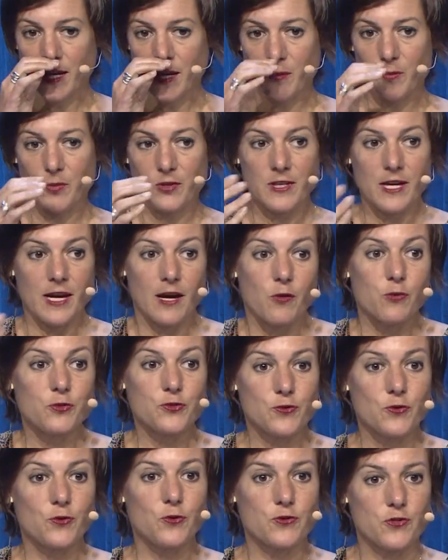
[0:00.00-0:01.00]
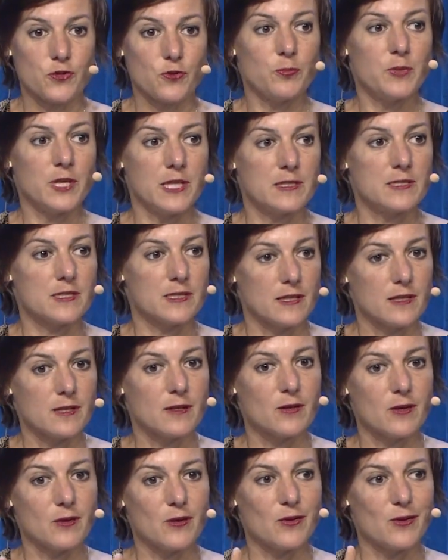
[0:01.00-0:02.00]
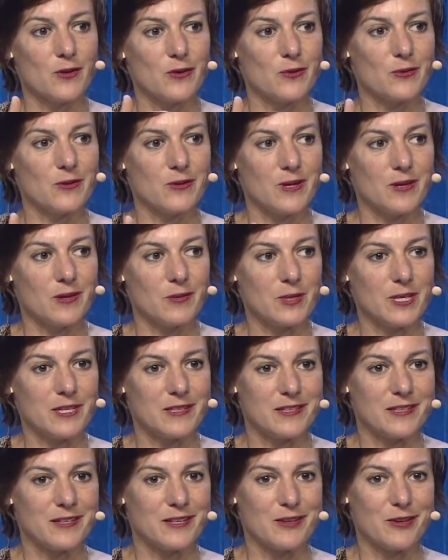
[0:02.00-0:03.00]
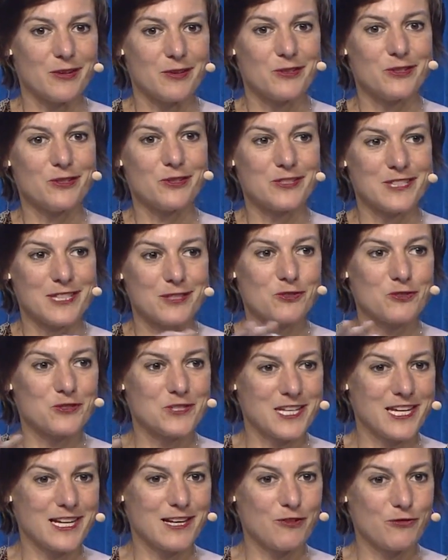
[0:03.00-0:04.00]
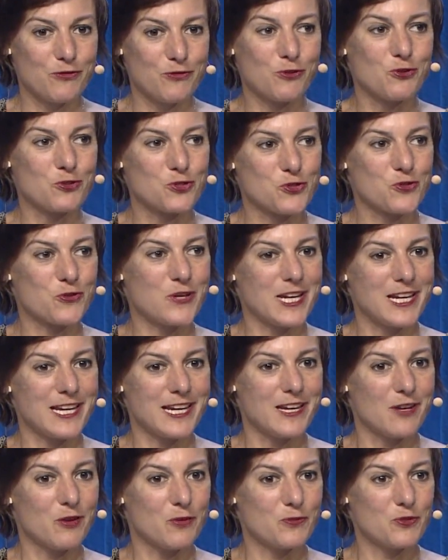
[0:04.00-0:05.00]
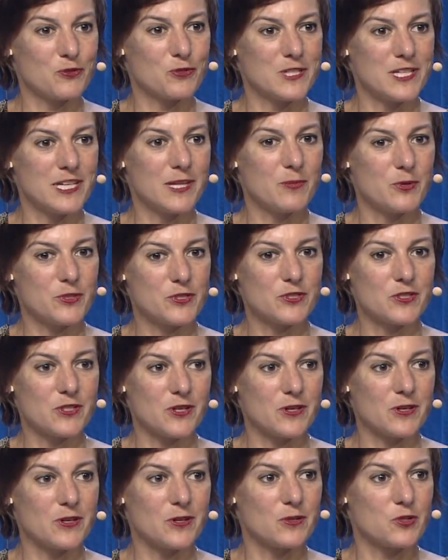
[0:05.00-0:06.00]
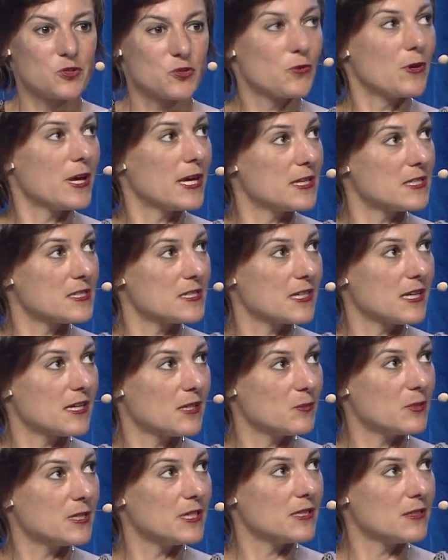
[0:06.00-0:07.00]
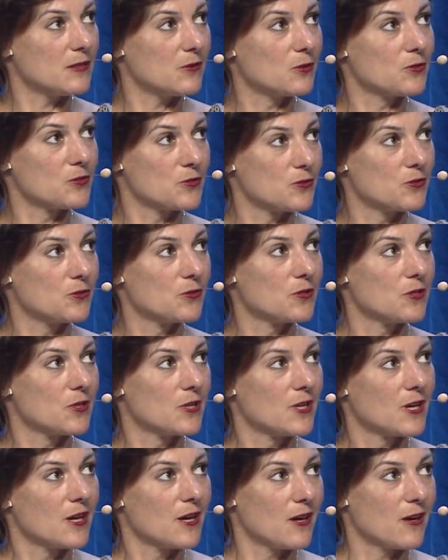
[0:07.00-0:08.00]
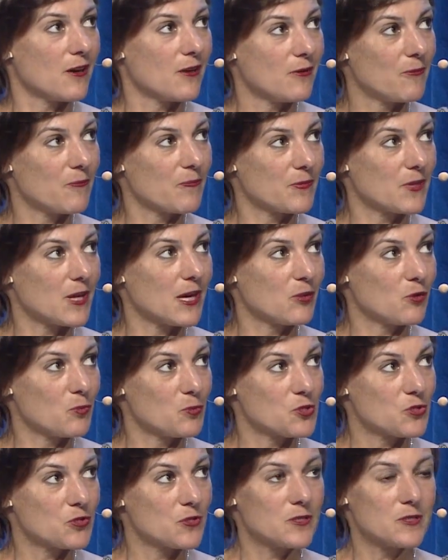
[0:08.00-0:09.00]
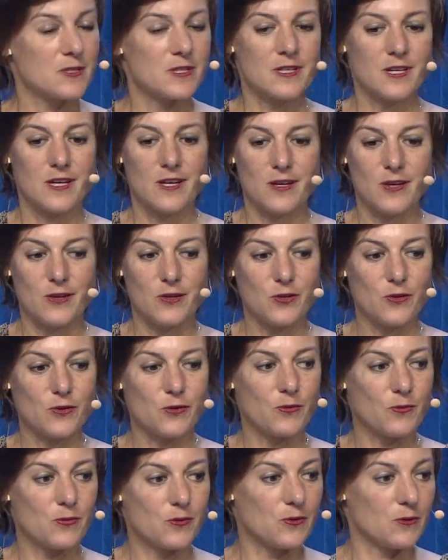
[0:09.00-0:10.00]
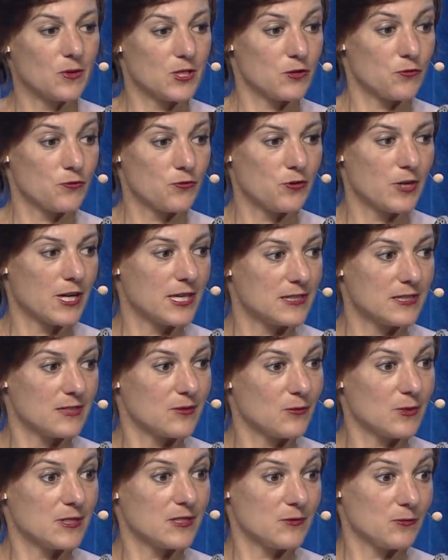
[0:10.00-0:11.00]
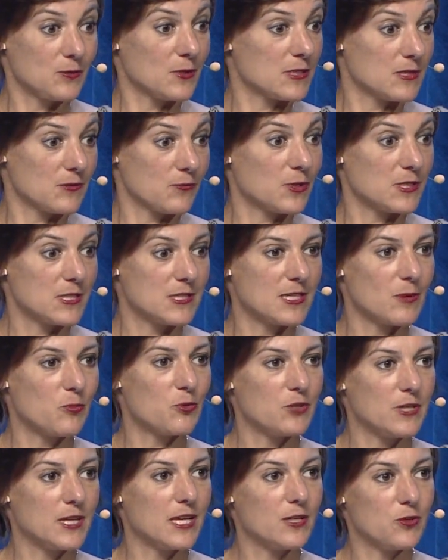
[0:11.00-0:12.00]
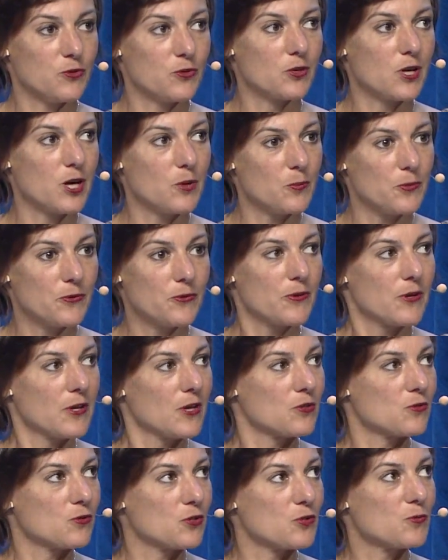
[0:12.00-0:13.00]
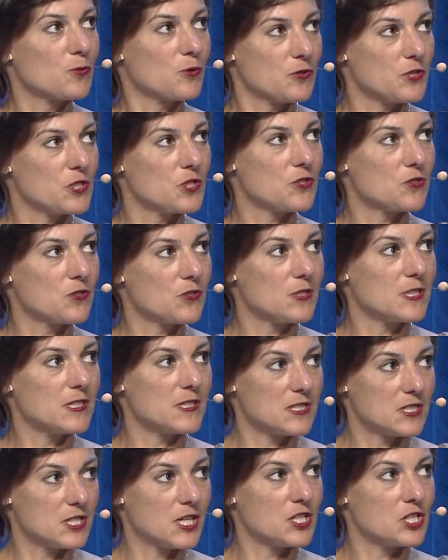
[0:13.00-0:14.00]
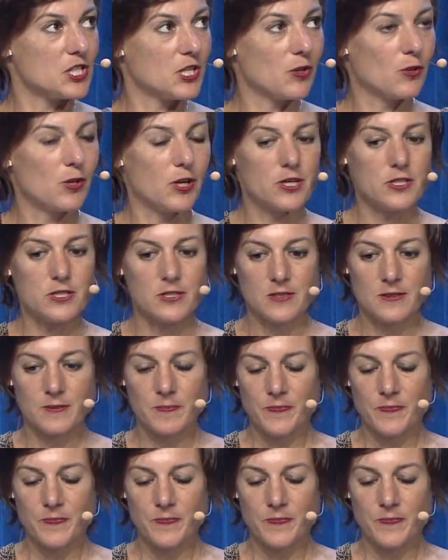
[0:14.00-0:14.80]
But there are also other means. Not at the scale of Australia, obviously, but trains can be also an option. With freight, what is happening in Europe, transportation is changing a lot.